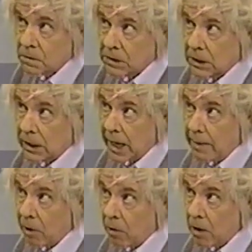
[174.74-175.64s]
in the
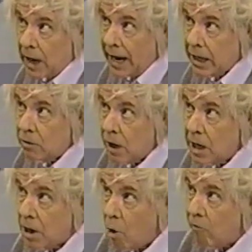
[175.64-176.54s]
neighborhood. I could run
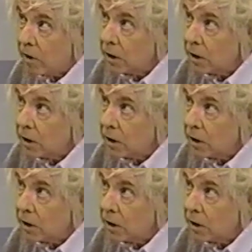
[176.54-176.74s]
it over.